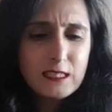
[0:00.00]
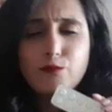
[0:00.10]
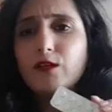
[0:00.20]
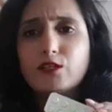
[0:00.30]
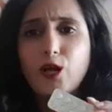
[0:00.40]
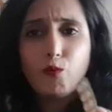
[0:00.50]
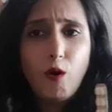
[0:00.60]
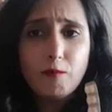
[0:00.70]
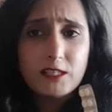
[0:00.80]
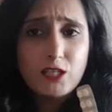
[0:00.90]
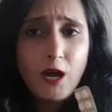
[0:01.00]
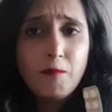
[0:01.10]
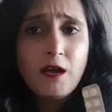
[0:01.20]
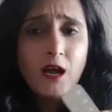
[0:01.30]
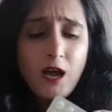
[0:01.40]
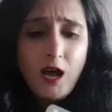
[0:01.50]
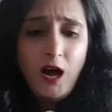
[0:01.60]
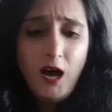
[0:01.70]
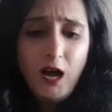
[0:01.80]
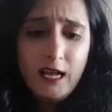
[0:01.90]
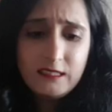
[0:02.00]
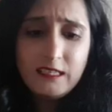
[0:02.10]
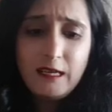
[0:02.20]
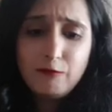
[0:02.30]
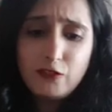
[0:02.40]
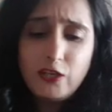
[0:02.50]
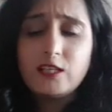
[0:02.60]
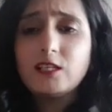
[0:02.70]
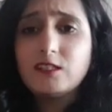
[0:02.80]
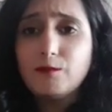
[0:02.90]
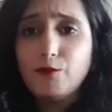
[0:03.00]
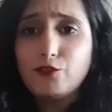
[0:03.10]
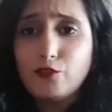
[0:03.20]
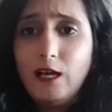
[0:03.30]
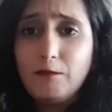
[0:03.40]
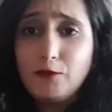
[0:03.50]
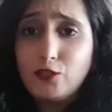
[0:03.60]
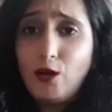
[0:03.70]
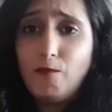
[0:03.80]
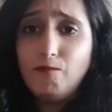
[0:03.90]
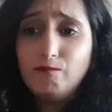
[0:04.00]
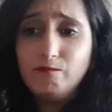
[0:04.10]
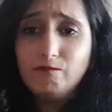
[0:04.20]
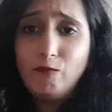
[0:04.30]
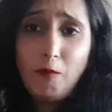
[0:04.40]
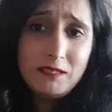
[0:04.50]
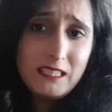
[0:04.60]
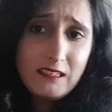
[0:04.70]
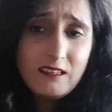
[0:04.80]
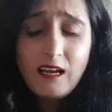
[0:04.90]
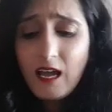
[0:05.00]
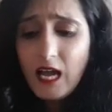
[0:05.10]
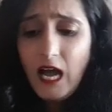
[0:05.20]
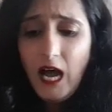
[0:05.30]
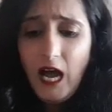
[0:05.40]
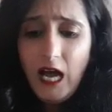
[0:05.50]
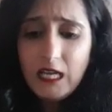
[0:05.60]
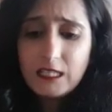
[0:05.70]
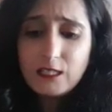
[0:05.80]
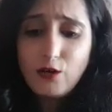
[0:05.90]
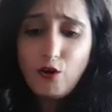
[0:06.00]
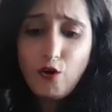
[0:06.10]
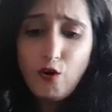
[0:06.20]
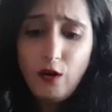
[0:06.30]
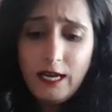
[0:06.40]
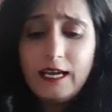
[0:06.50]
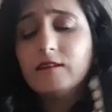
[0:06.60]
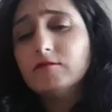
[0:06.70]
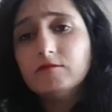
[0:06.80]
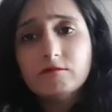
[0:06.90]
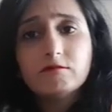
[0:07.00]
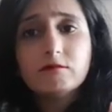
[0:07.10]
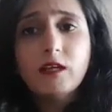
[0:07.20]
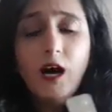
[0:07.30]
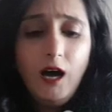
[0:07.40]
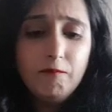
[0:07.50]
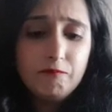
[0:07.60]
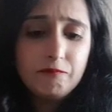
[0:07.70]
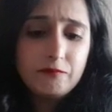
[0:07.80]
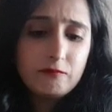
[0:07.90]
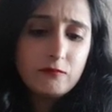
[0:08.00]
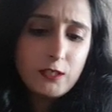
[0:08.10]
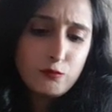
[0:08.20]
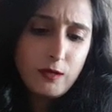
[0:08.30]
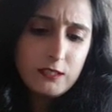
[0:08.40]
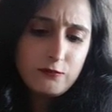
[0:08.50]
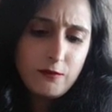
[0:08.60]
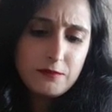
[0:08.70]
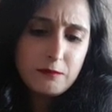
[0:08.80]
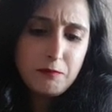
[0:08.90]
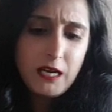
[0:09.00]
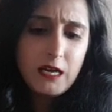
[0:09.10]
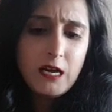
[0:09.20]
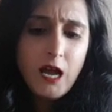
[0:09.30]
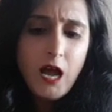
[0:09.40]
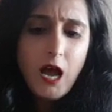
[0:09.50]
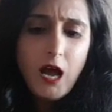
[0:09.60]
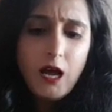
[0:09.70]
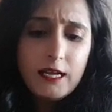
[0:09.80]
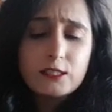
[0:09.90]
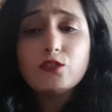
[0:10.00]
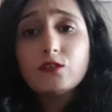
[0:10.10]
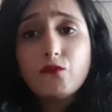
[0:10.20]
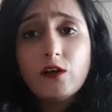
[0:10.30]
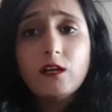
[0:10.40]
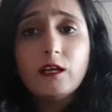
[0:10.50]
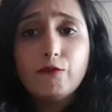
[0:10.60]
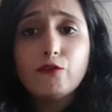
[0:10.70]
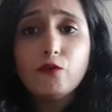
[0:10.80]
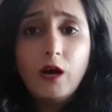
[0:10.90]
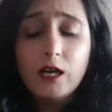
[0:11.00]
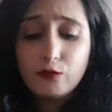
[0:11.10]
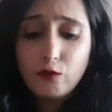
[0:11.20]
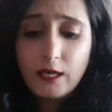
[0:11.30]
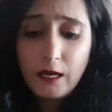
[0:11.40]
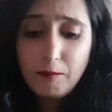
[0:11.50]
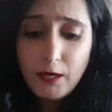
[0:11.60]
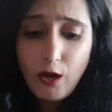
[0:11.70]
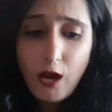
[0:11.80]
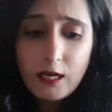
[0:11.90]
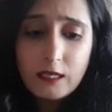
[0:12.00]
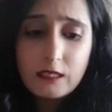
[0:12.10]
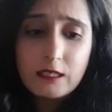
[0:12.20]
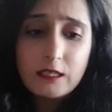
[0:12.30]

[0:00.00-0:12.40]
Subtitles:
This one's called VomiStop. As the name suggests, it's supposed to help you stop vomiting. So again, this one's from Cipla. It's useful if you are throwing up a lot.